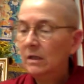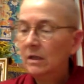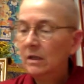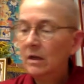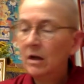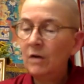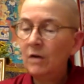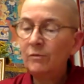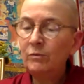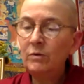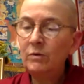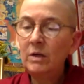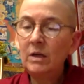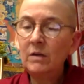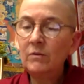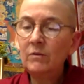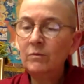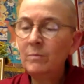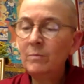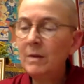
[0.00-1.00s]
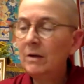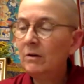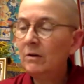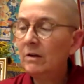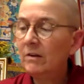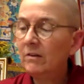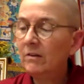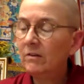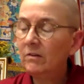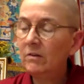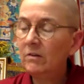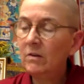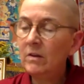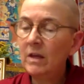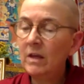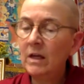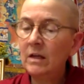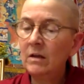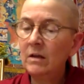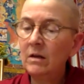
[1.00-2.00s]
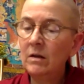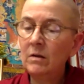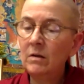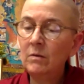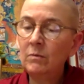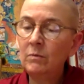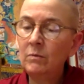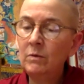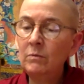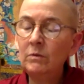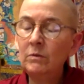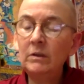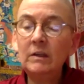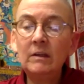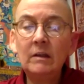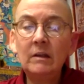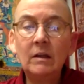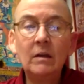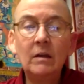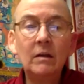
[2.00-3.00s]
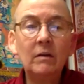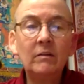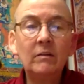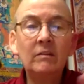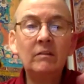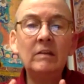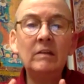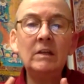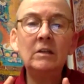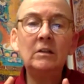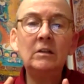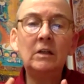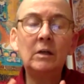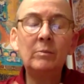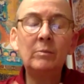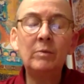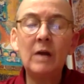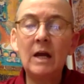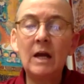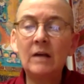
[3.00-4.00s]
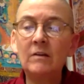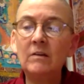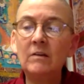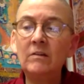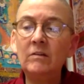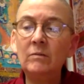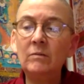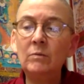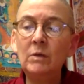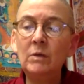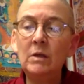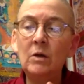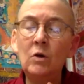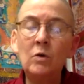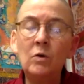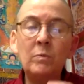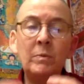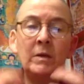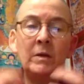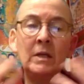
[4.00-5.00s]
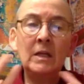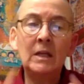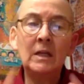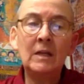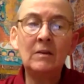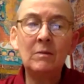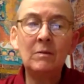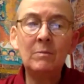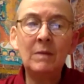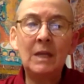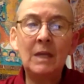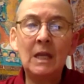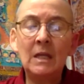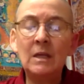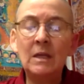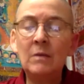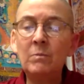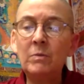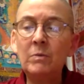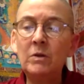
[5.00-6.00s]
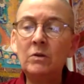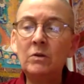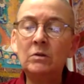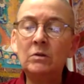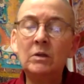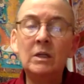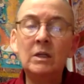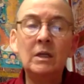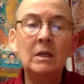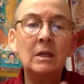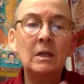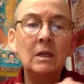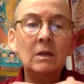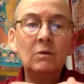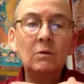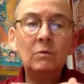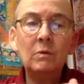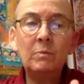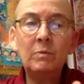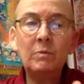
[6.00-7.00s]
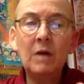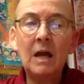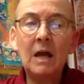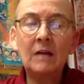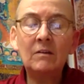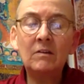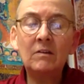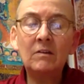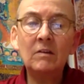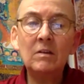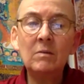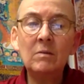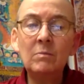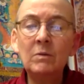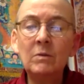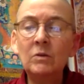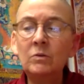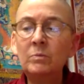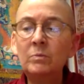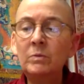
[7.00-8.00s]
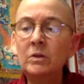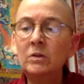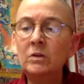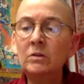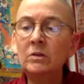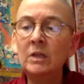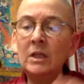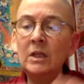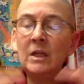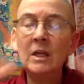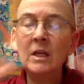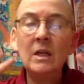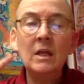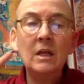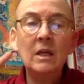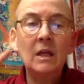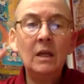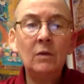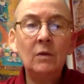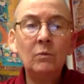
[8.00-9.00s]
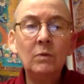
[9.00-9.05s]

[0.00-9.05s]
offering of merits so that we really seal our practice. We open it at the beginning purely, we practice in the middle purely, and